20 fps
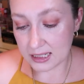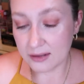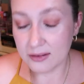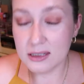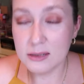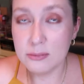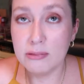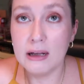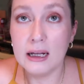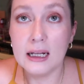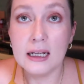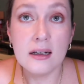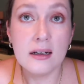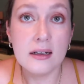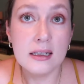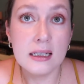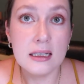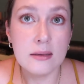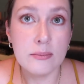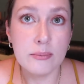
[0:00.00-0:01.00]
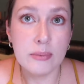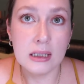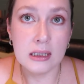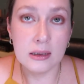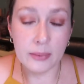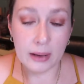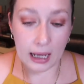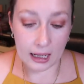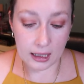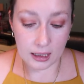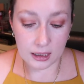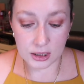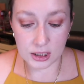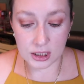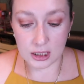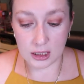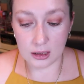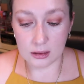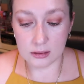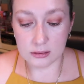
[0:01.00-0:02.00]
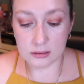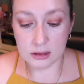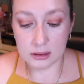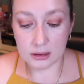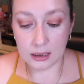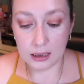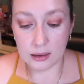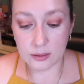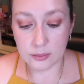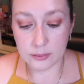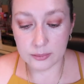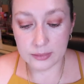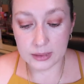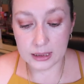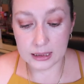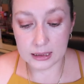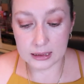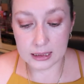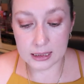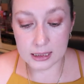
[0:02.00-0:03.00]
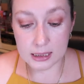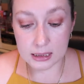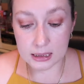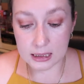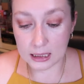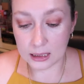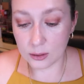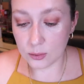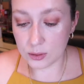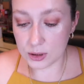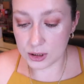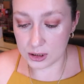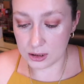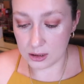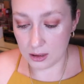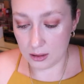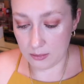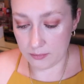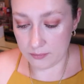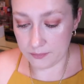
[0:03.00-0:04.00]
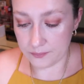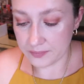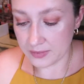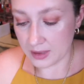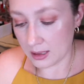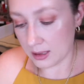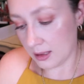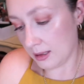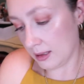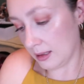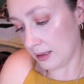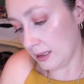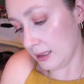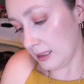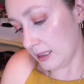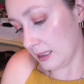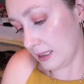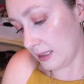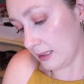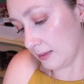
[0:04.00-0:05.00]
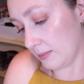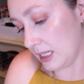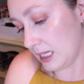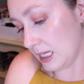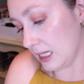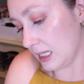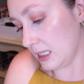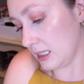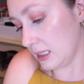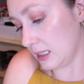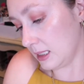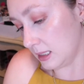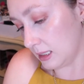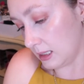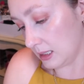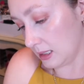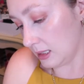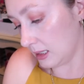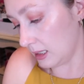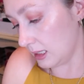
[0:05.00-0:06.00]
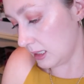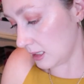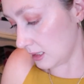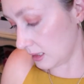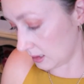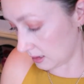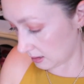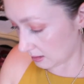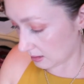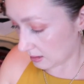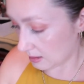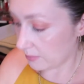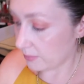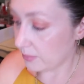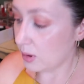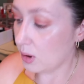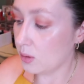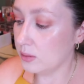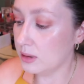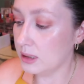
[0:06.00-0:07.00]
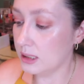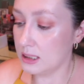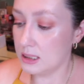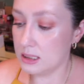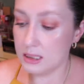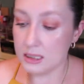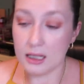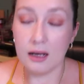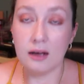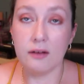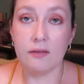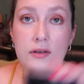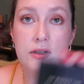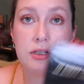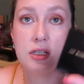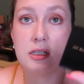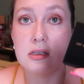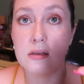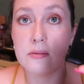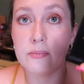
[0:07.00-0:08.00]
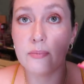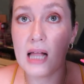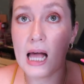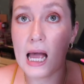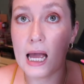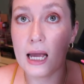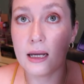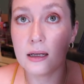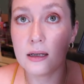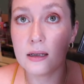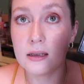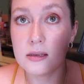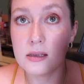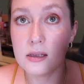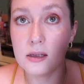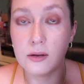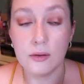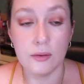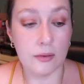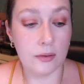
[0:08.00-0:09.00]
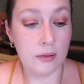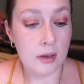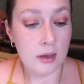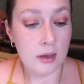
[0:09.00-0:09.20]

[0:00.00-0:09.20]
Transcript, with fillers: uh, I was planning on keeping the packaging to help me distinguish them. Because the component itself is just black. So